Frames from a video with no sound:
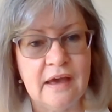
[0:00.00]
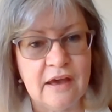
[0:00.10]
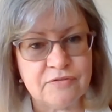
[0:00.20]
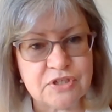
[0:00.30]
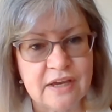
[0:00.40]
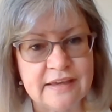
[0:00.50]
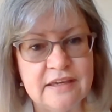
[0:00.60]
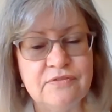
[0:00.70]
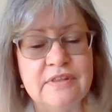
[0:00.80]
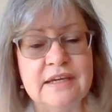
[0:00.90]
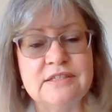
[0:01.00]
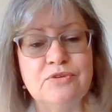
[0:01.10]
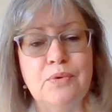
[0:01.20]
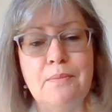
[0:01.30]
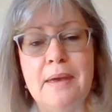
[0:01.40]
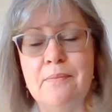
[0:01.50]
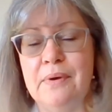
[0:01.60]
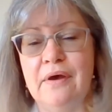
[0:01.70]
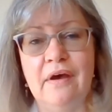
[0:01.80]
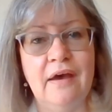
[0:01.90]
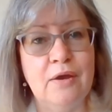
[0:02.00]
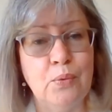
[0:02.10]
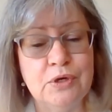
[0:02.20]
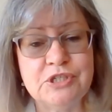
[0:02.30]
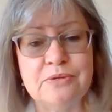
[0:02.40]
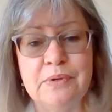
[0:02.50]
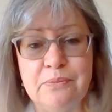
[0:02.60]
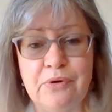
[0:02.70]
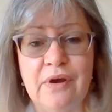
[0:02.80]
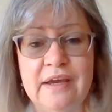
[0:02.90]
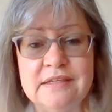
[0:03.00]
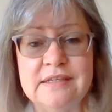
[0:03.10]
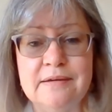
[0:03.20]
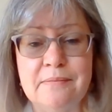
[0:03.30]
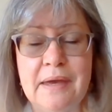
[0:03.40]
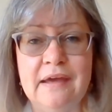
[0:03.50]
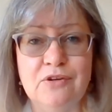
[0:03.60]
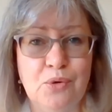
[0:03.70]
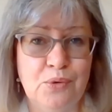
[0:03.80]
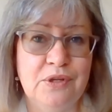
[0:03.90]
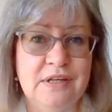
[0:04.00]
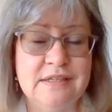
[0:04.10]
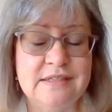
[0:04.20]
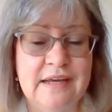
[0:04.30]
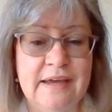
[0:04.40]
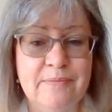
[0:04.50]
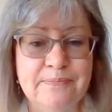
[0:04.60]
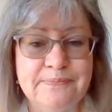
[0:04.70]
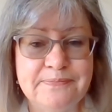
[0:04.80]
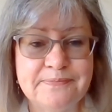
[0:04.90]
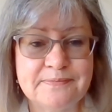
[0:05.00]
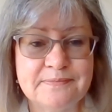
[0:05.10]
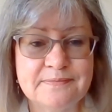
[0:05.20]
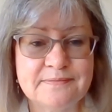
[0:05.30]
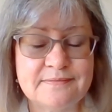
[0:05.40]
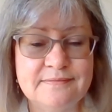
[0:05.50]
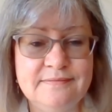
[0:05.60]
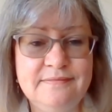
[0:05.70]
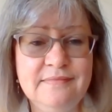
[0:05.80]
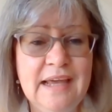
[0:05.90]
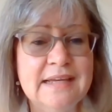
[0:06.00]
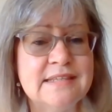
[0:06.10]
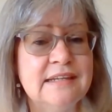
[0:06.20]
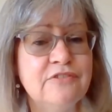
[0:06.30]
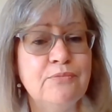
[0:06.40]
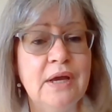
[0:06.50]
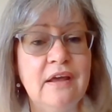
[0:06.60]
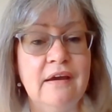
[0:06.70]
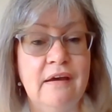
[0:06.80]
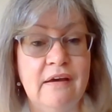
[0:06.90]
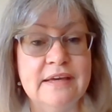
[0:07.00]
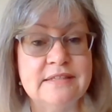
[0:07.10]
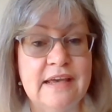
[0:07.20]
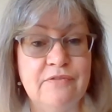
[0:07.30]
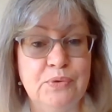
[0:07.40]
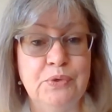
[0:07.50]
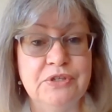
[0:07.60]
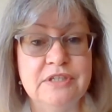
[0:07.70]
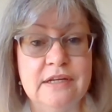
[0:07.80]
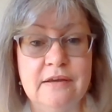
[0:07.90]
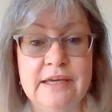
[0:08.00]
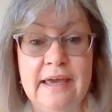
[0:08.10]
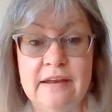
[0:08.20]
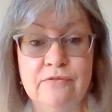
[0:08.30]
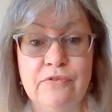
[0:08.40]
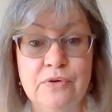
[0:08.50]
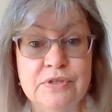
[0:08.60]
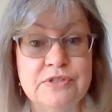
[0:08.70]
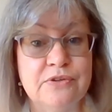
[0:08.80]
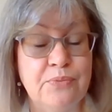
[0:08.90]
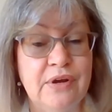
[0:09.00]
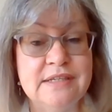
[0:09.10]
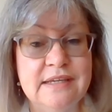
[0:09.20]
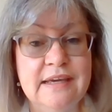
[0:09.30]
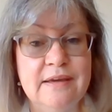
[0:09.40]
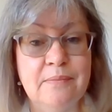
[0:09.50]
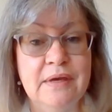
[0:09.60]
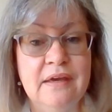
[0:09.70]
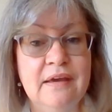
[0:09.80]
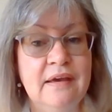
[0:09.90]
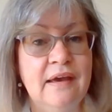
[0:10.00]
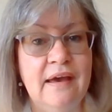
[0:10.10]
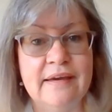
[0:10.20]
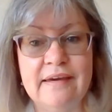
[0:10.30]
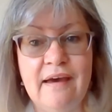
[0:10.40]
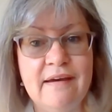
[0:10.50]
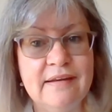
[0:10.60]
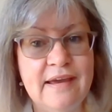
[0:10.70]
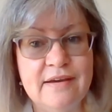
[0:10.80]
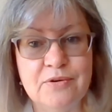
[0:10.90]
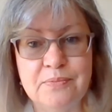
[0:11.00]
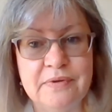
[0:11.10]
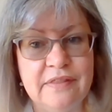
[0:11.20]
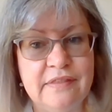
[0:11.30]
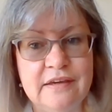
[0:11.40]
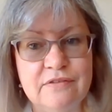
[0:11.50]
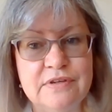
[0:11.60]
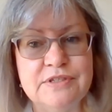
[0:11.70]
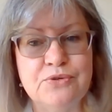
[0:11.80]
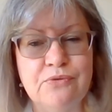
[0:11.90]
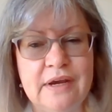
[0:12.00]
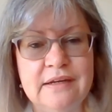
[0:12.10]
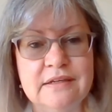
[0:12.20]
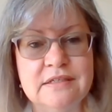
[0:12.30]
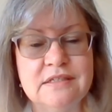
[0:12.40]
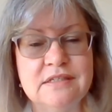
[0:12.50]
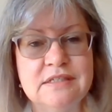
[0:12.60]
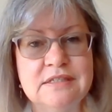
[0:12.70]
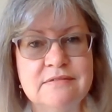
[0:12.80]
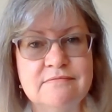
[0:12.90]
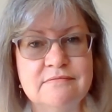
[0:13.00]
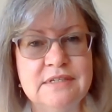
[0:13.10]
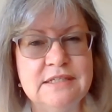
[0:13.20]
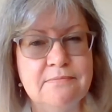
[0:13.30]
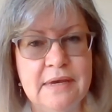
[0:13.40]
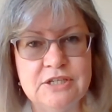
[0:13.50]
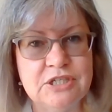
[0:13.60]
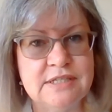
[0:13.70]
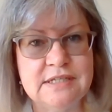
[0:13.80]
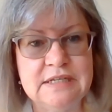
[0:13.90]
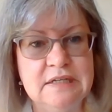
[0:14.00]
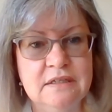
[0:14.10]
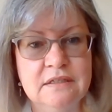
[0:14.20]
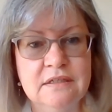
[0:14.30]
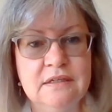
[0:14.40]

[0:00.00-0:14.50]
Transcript: after I give thanks and remember, I worship and praise Him and call on His name. As I lift my eyes heavenward and I again focus on praising Him, I can't help but think of His greatness, His majesty,